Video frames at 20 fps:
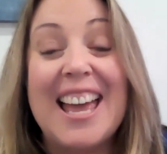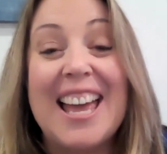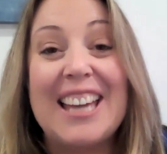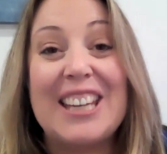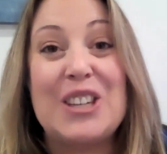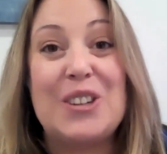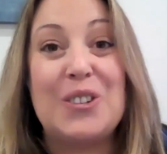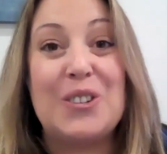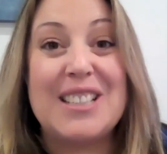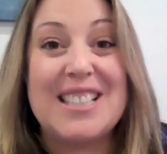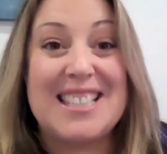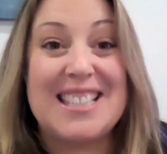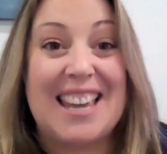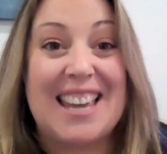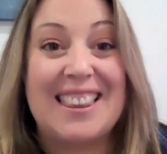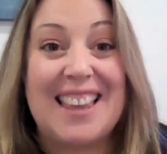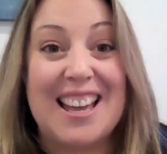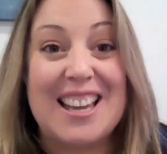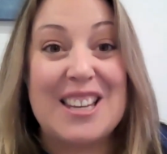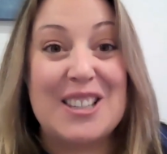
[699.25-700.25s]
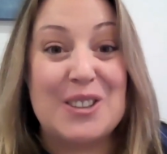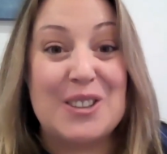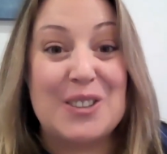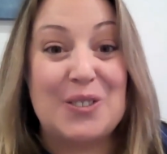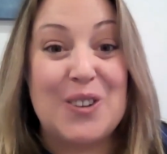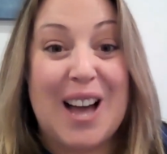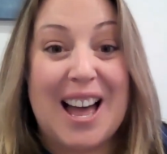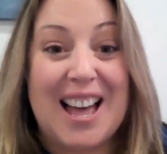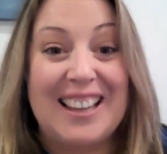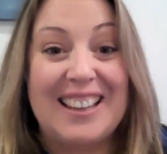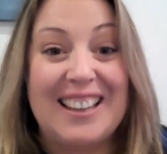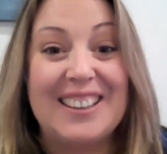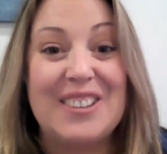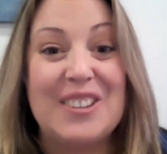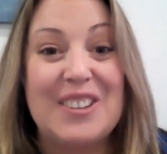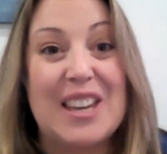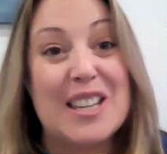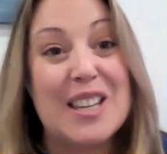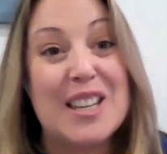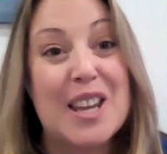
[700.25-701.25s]
You would say that as well.
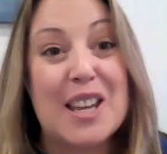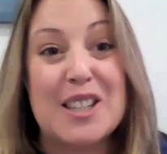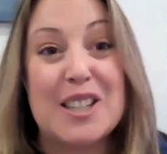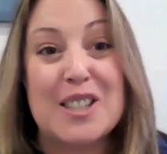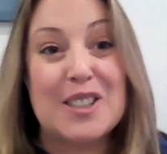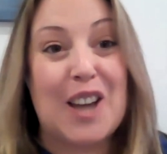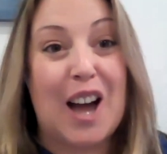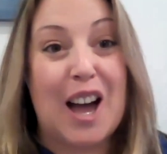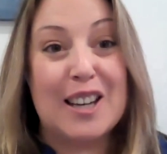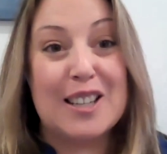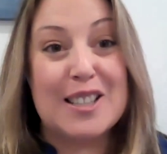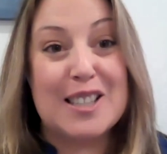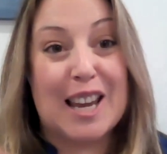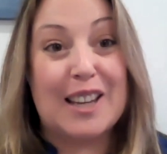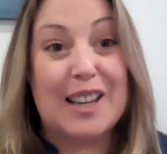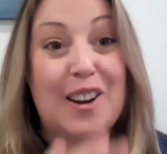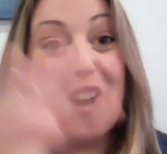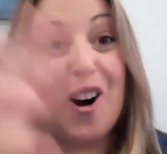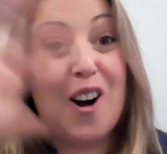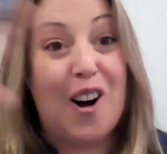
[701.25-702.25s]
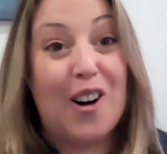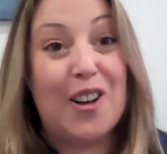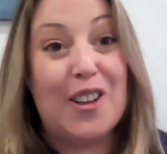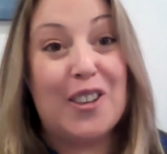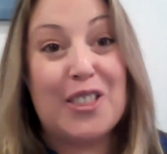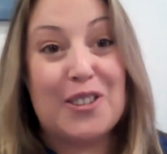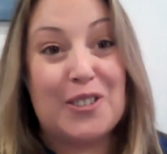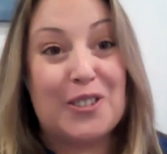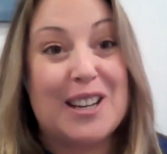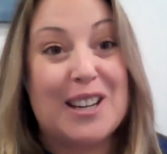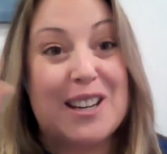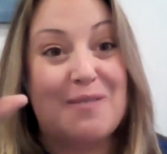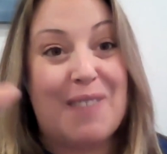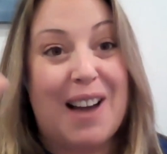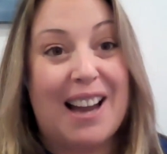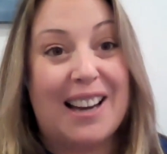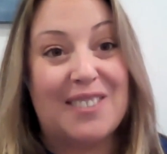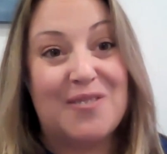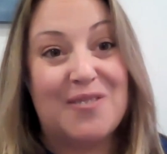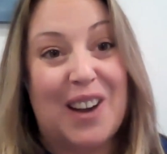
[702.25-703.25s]
It's got to take all three:
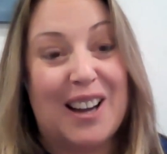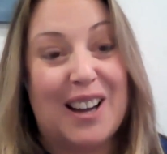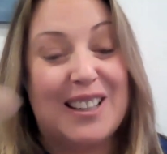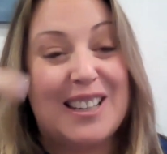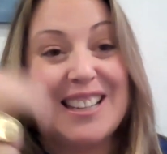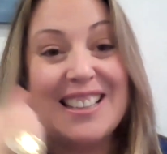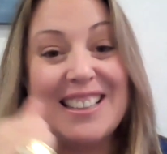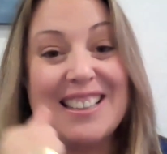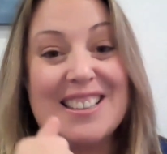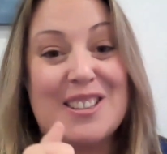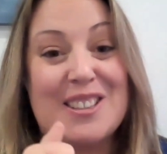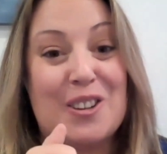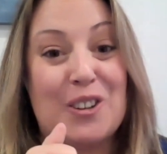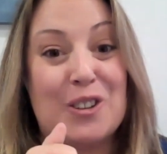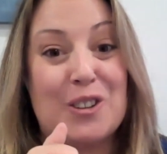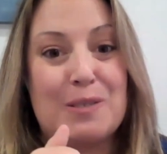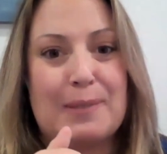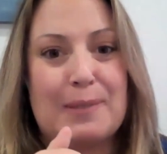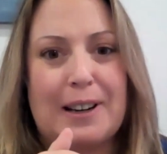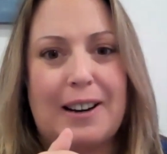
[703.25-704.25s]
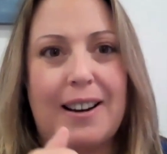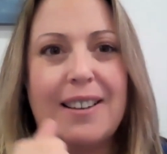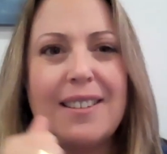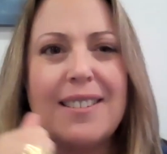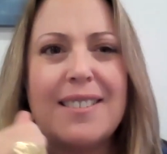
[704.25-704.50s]
mind, body, soul, spirit,